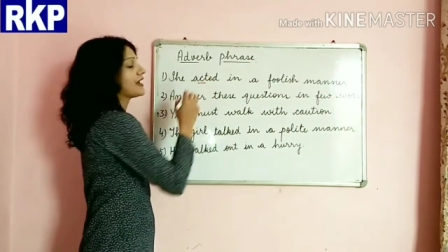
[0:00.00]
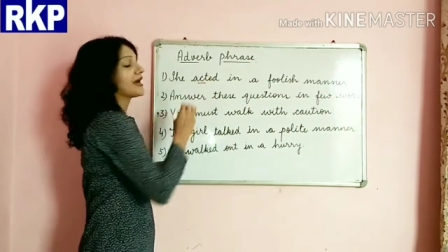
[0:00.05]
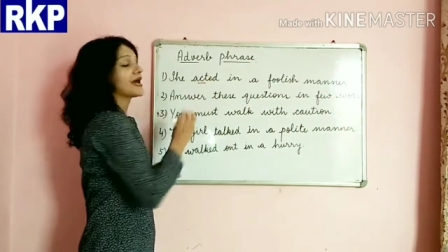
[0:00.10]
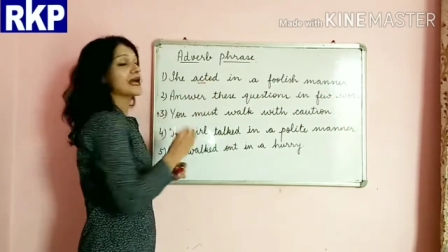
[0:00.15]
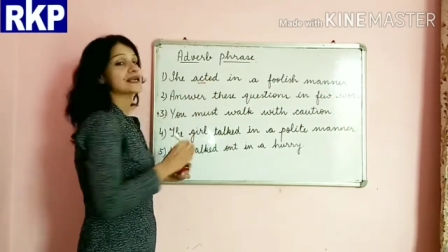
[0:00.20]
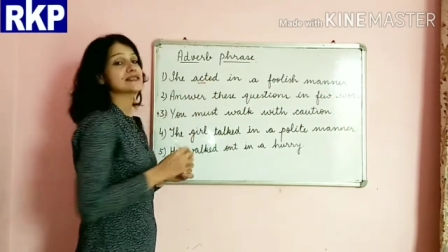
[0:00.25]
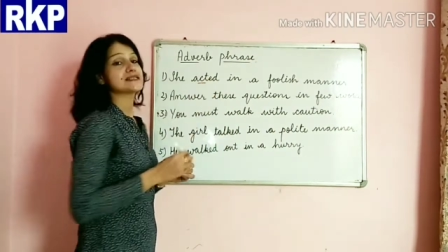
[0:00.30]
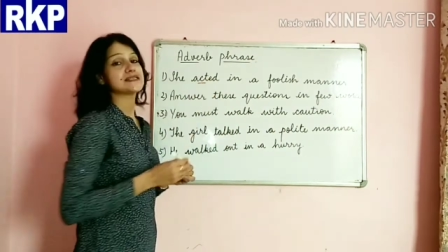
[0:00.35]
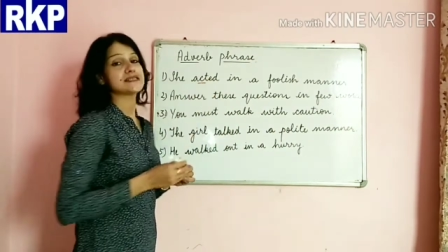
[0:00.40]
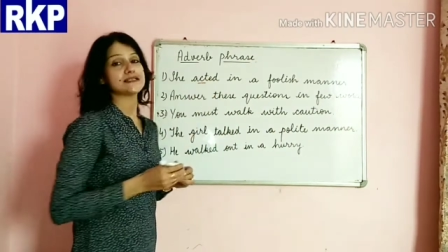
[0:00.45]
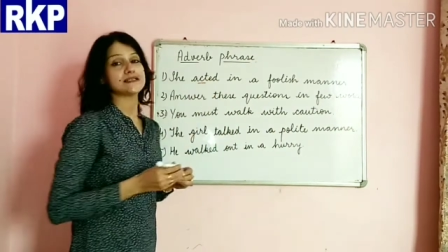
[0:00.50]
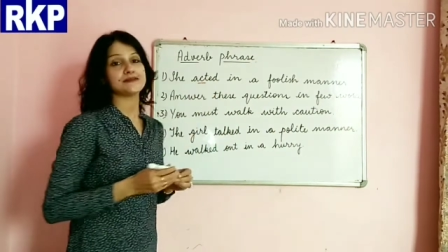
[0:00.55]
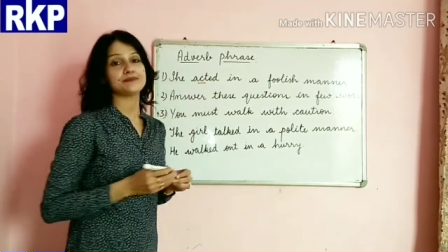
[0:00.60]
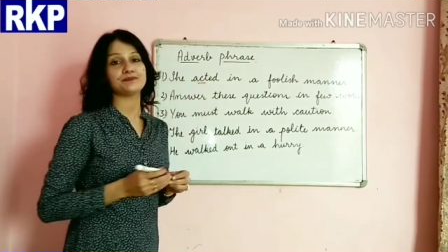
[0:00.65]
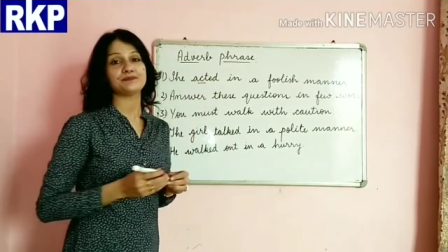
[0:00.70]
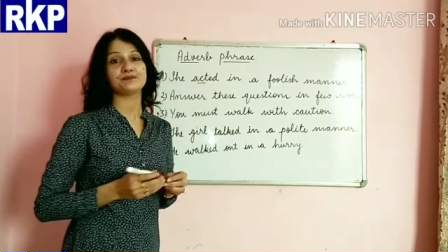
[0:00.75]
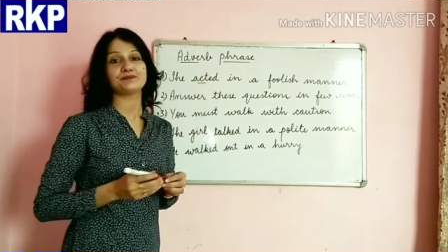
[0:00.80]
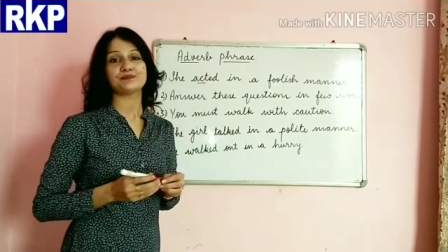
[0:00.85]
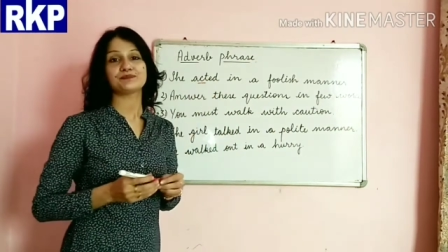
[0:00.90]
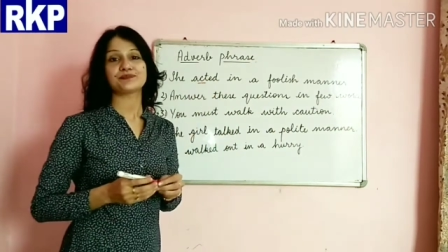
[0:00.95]
acted,
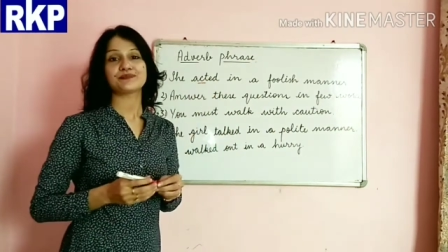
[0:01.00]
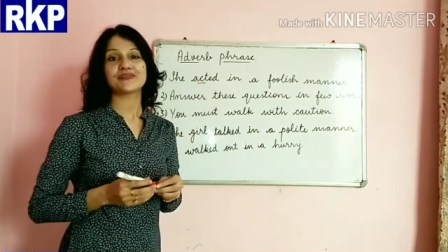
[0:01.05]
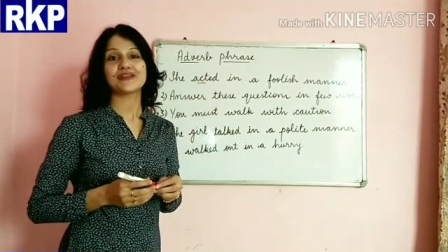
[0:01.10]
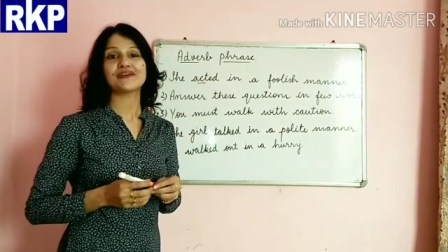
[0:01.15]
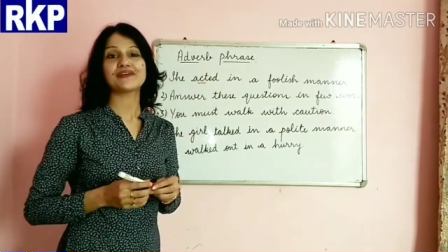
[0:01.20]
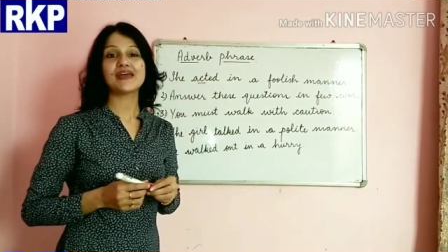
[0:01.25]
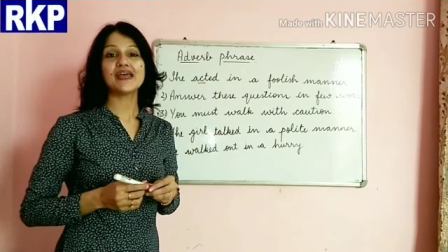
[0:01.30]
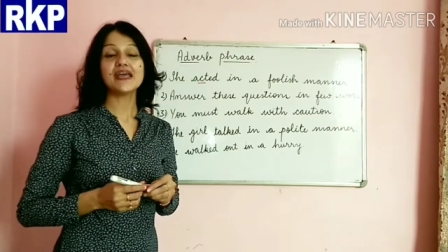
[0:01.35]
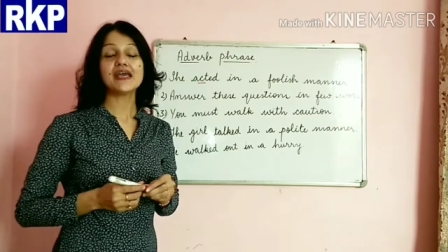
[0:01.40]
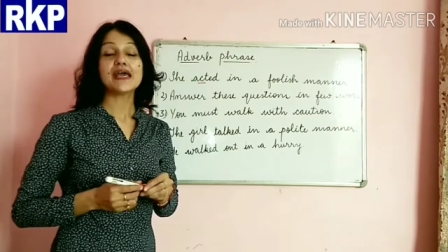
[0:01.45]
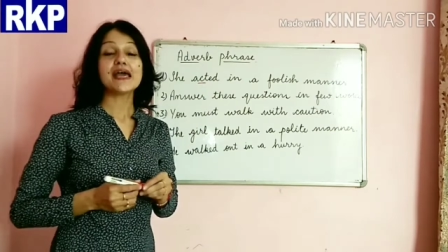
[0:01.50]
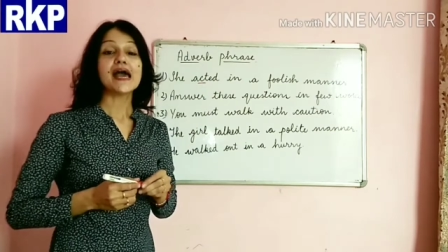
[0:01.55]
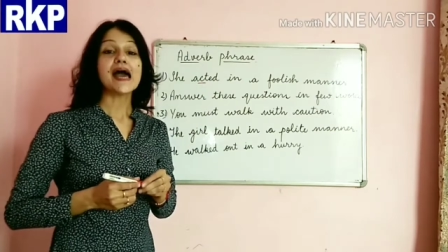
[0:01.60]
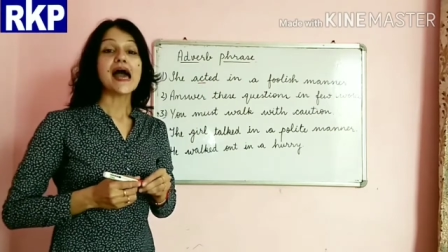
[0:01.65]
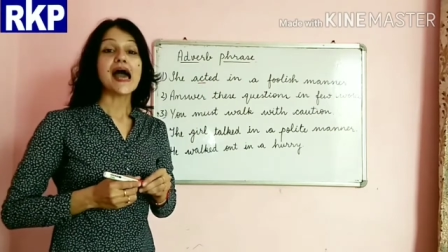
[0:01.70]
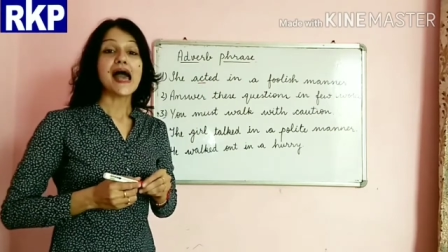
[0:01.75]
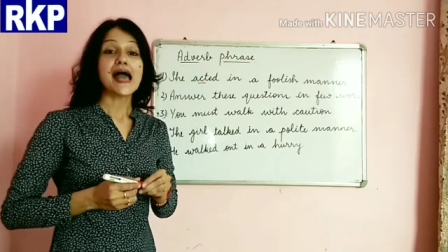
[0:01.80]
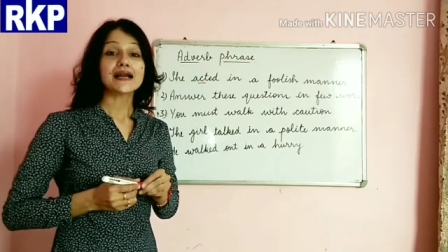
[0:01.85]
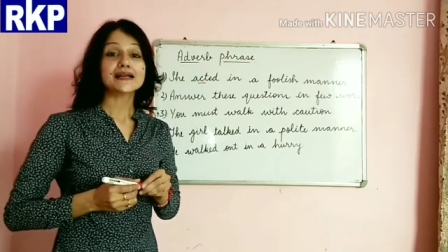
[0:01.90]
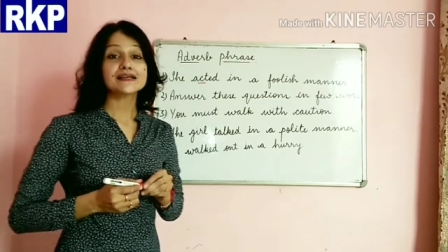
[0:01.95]
okay,
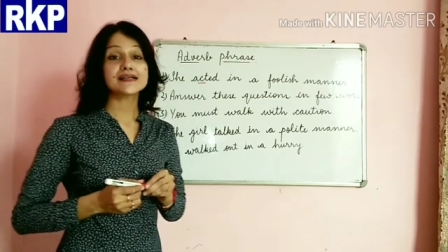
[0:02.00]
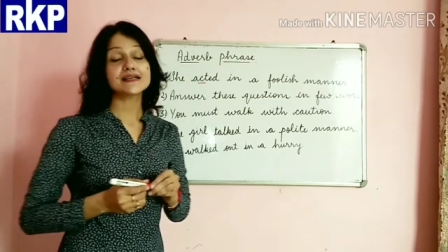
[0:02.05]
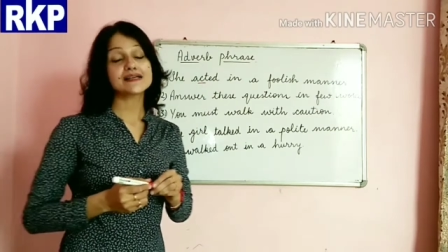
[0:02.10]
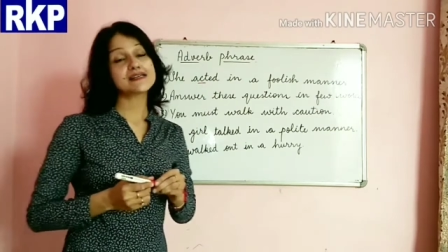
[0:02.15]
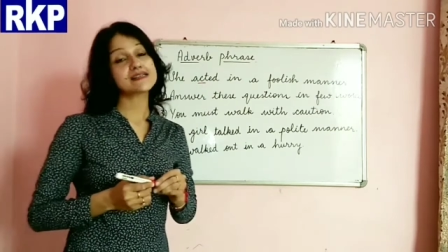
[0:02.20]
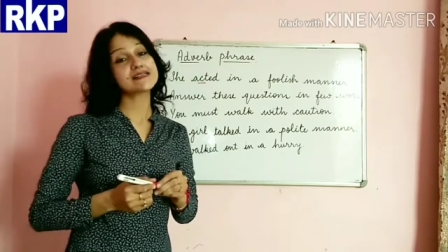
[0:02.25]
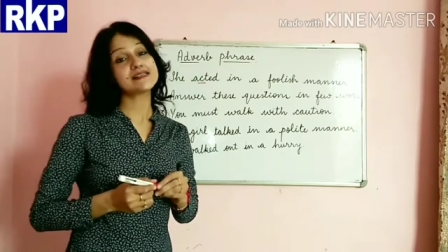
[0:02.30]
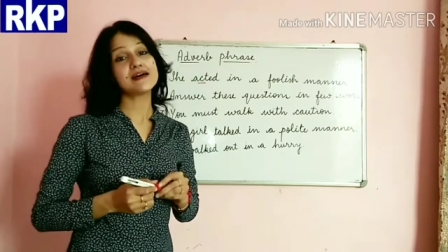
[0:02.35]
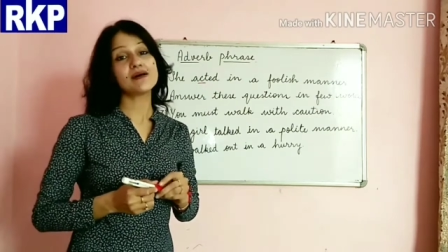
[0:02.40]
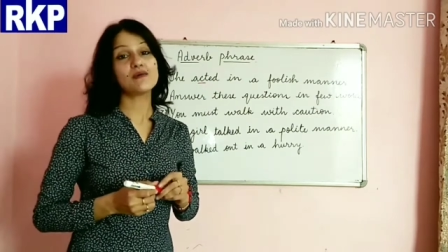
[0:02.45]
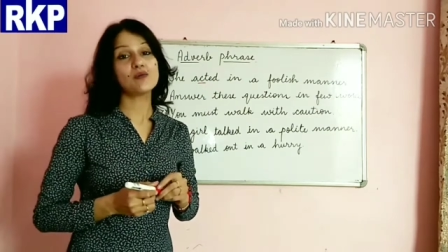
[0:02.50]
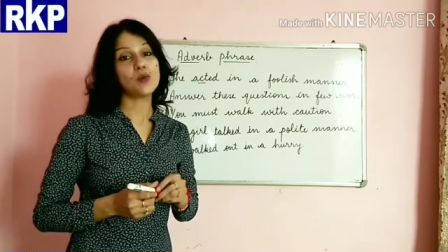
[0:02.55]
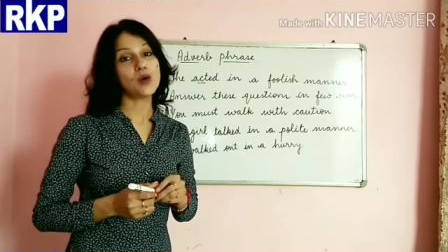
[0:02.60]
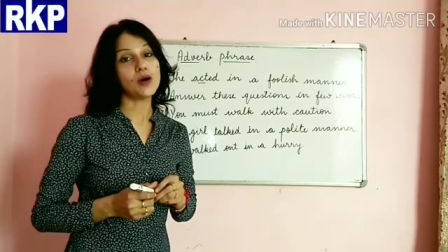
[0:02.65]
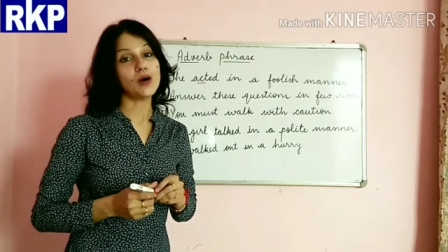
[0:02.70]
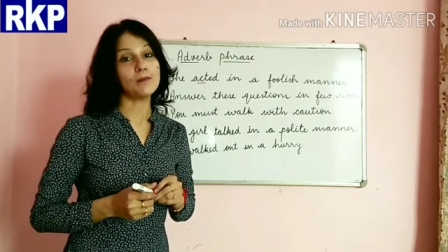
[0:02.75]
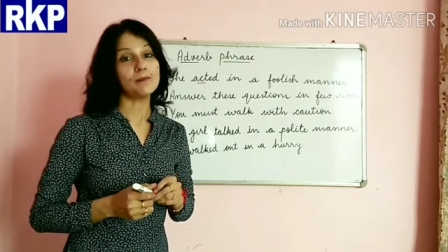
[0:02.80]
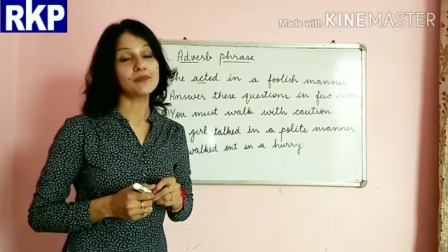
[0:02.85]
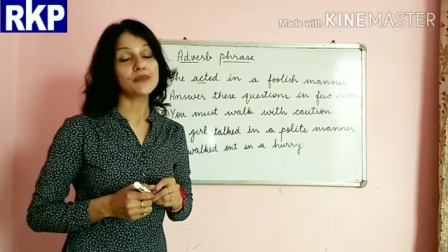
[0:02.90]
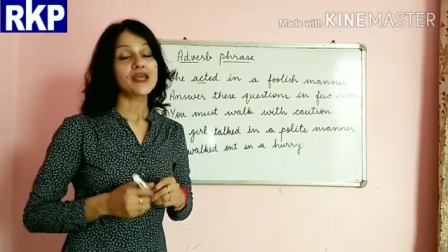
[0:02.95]
acted is the
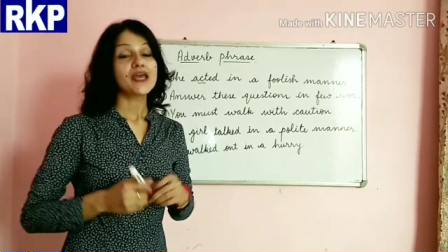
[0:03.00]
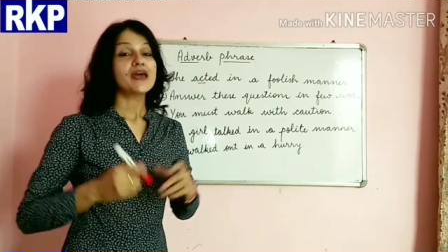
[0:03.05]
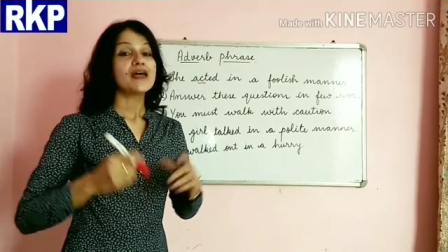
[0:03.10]
verb.